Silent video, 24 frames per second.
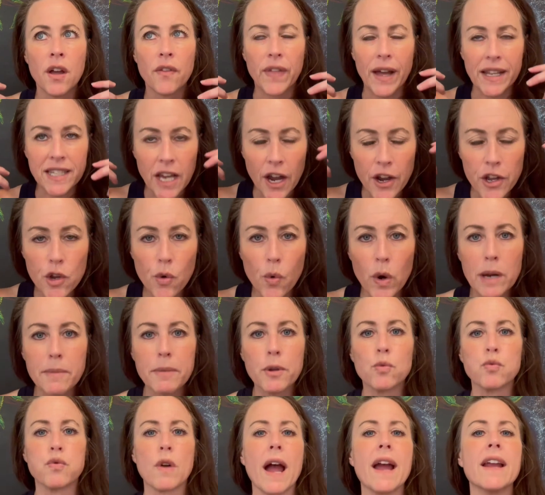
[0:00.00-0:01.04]
how you want to be
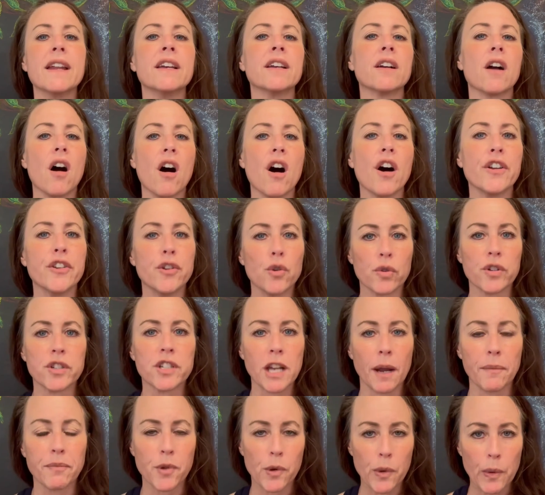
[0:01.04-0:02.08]
writing on your
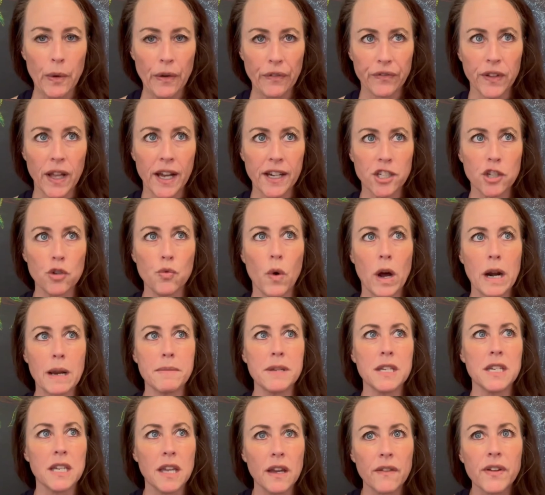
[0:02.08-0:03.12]
step 3 reflect. You want to be
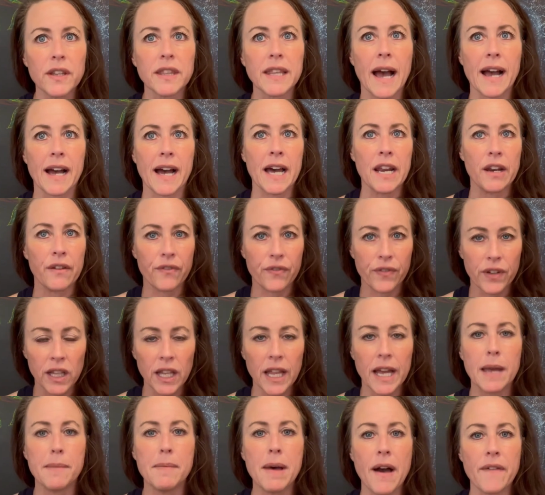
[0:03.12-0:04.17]
giving that kind of
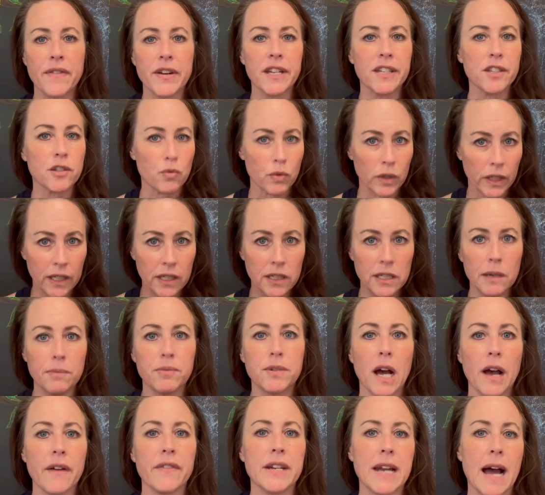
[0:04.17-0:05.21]
claim evidence, really deep
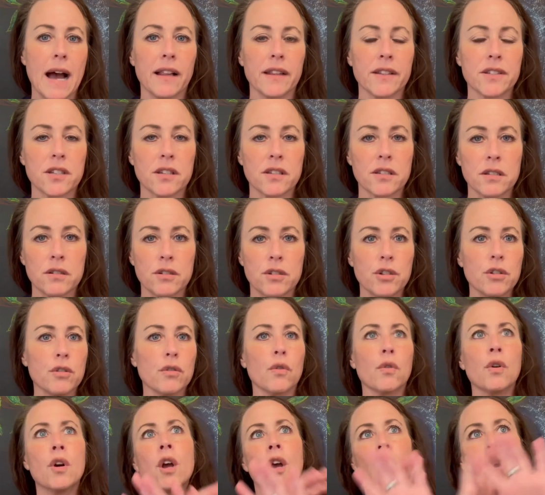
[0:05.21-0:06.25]
dive analysis
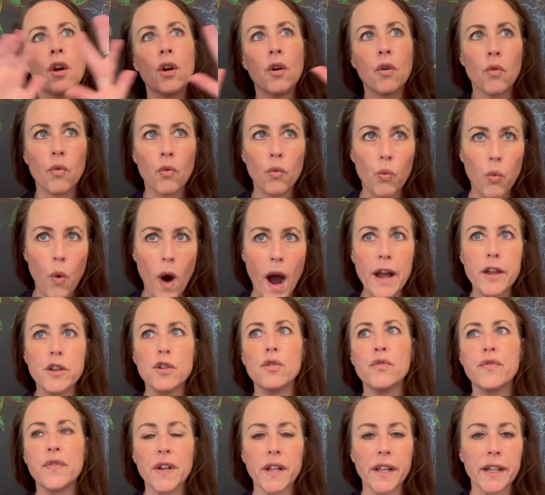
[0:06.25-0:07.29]
into why you
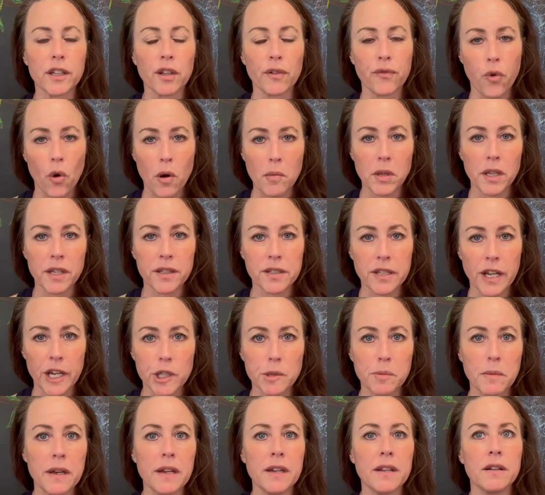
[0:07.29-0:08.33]
feel like the formal
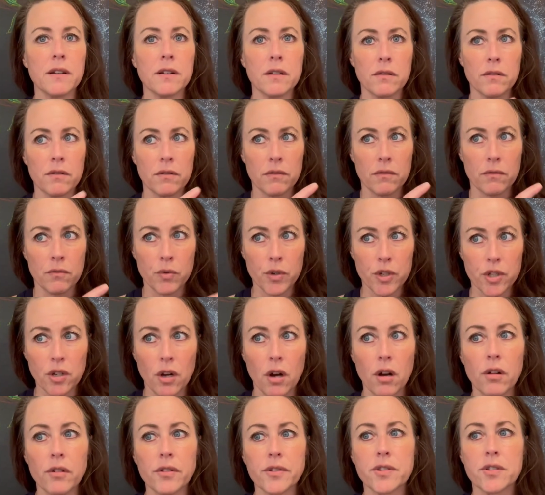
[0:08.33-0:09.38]
assessment
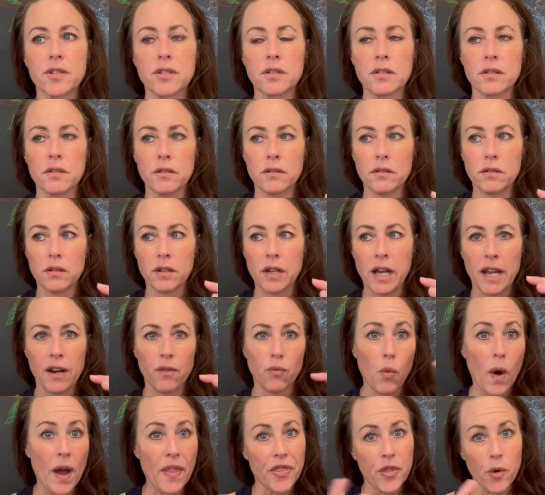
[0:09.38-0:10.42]
results kind of
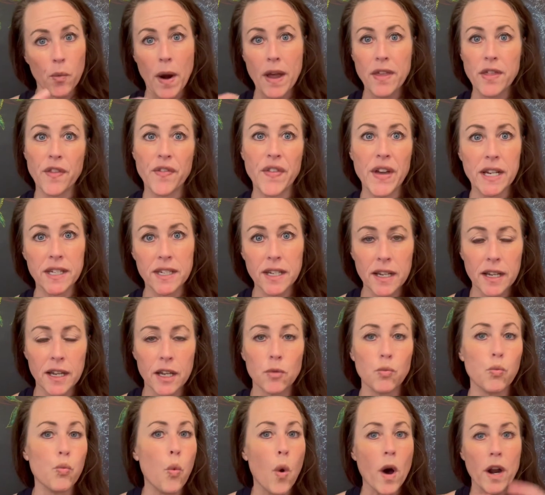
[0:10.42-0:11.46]
went the way that they
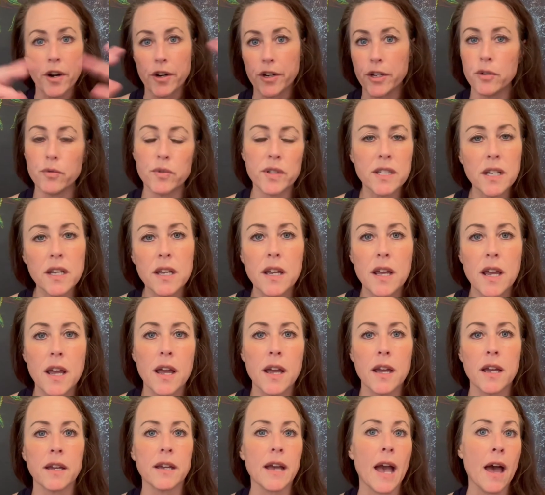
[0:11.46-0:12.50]
did, what are you
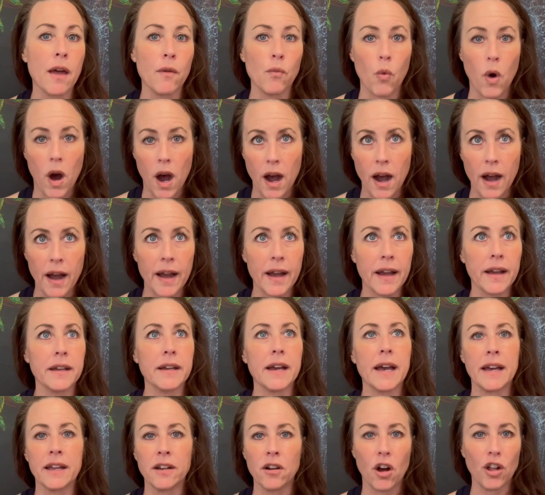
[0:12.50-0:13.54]
seeing and why,
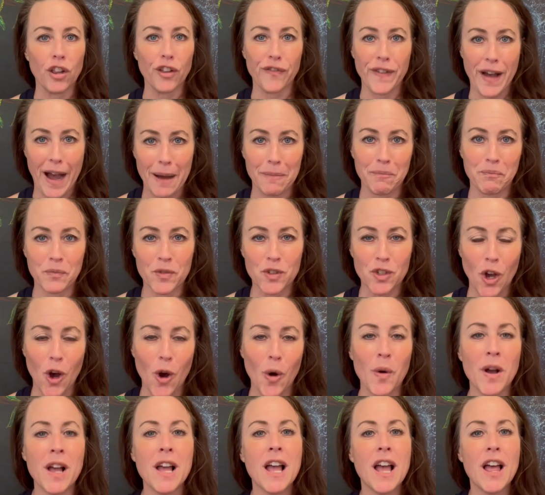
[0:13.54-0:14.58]
and all of that.
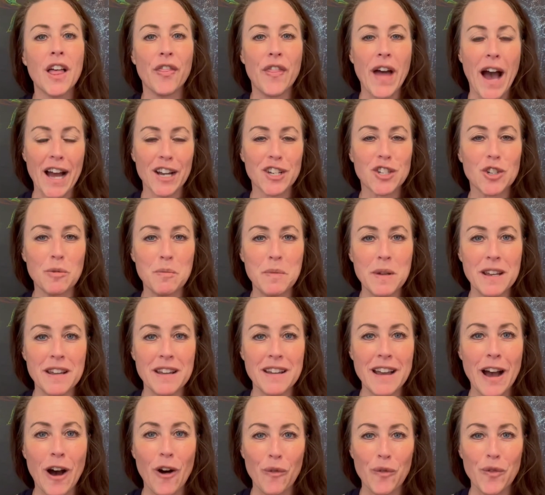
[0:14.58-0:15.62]
So that should be
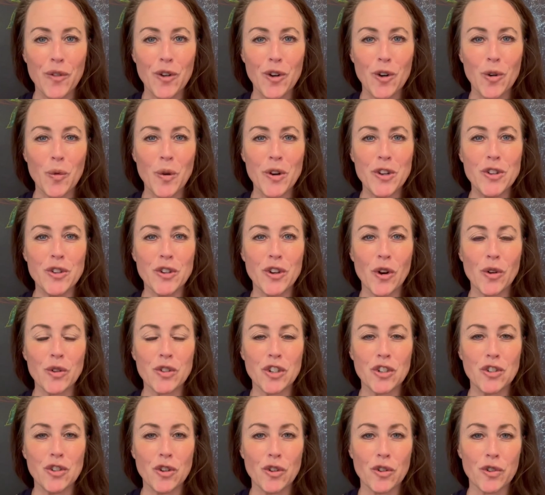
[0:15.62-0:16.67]
helpful when you go
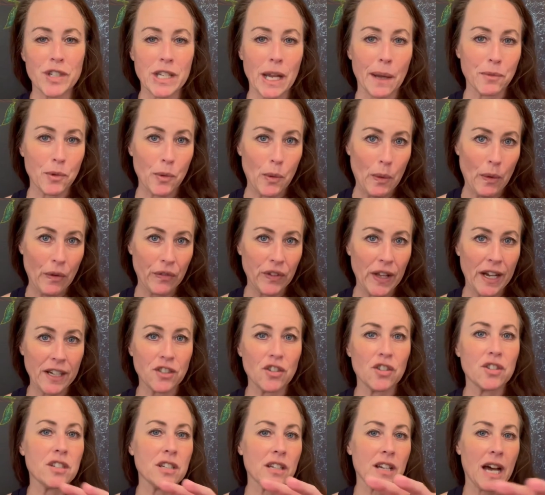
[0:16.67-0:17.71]
to do your step 3 reflect,
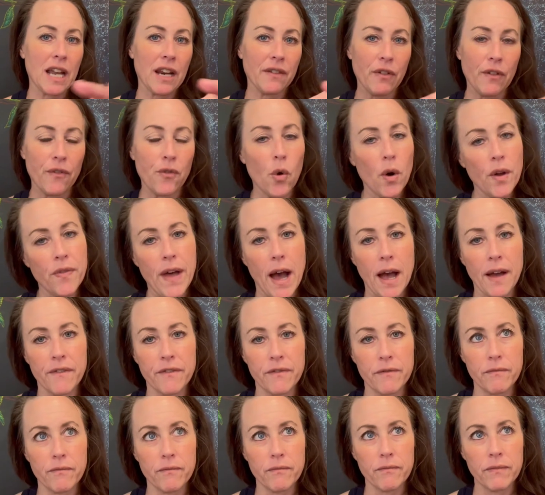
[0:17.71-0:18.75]
just to kind of avoid that
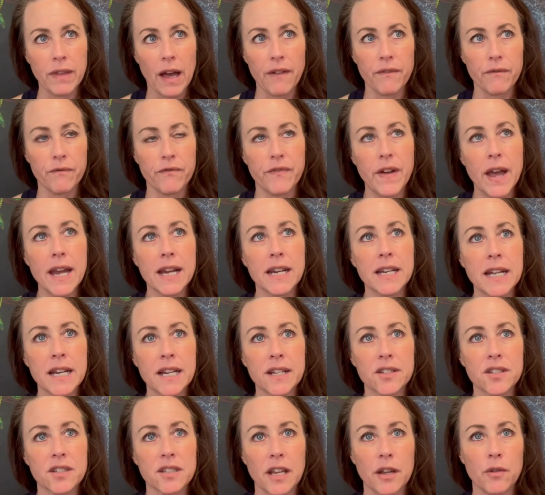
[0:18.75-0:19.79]

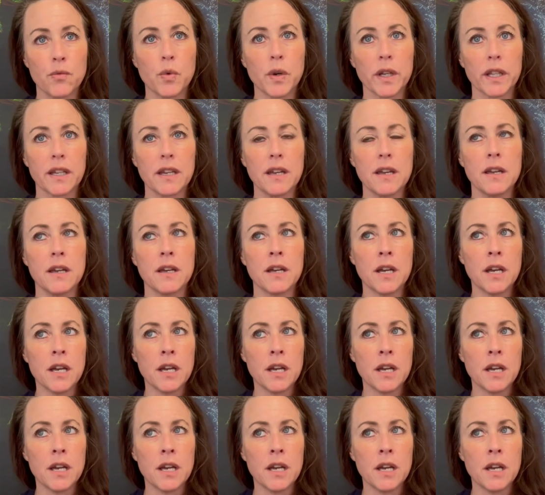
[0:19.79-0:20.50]
vagueness and really